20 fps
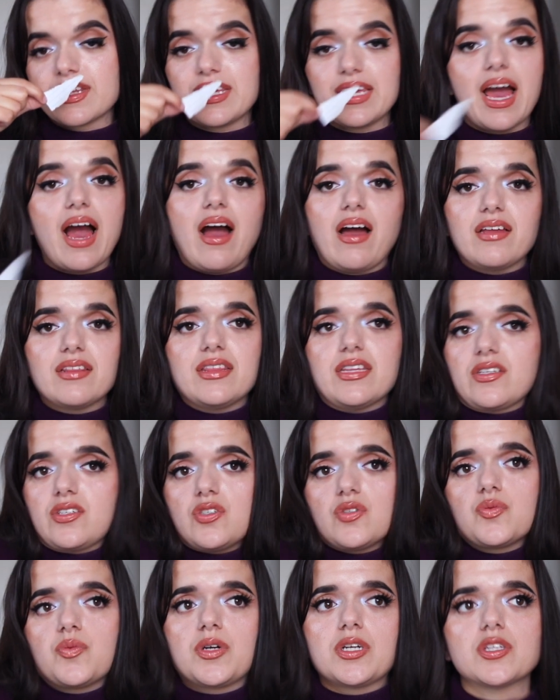yeah, this
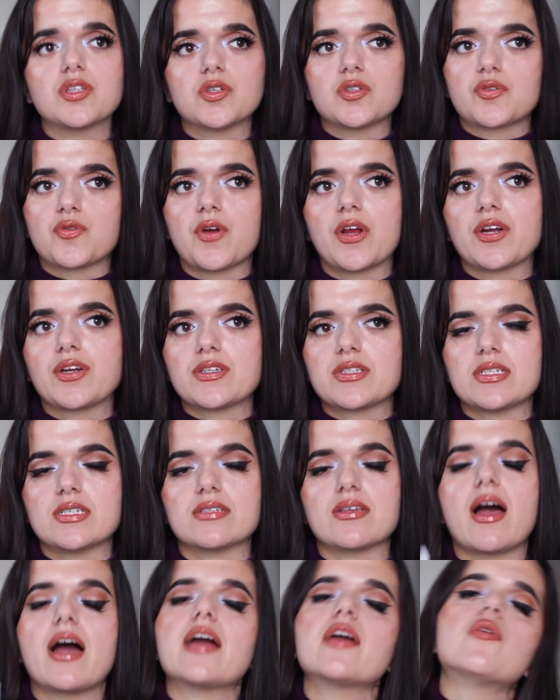is one of those
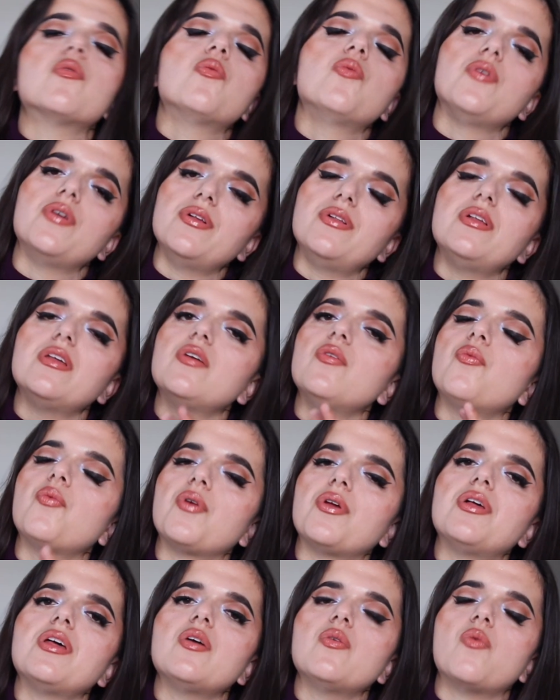fragrances. I really,
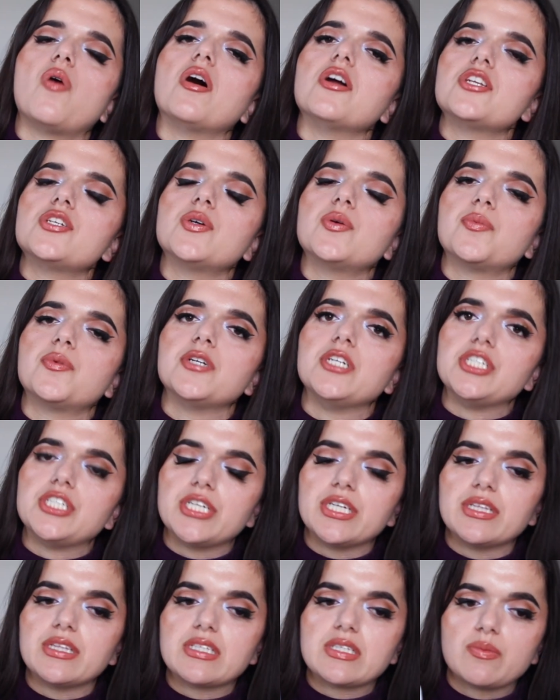really want to
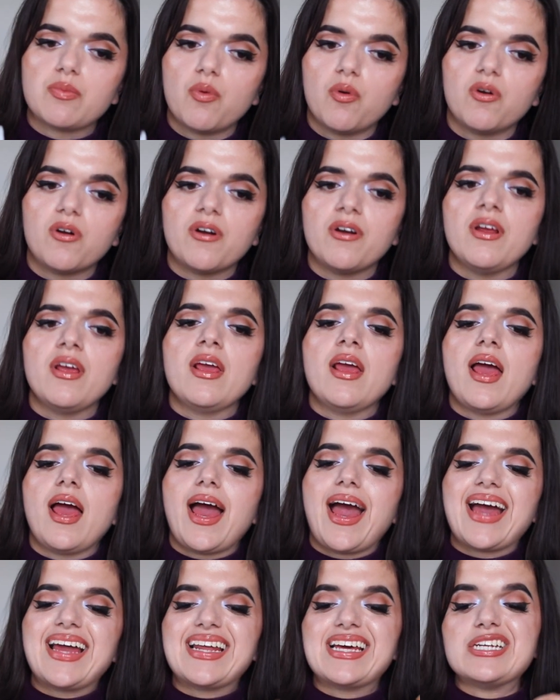appreciate this more,
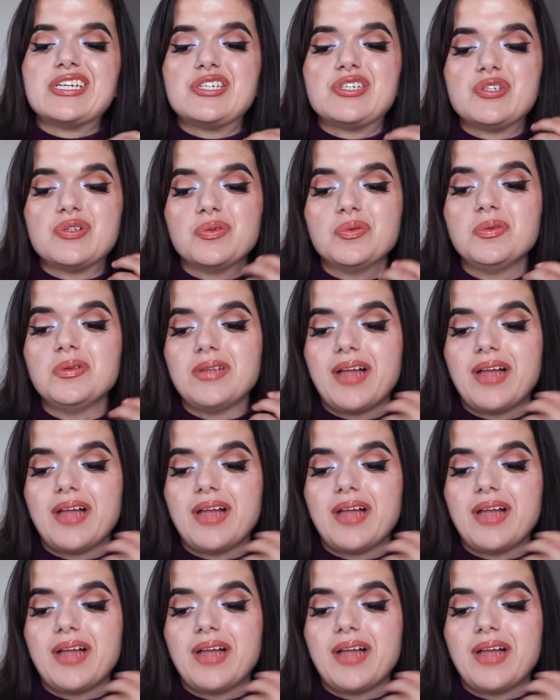and I do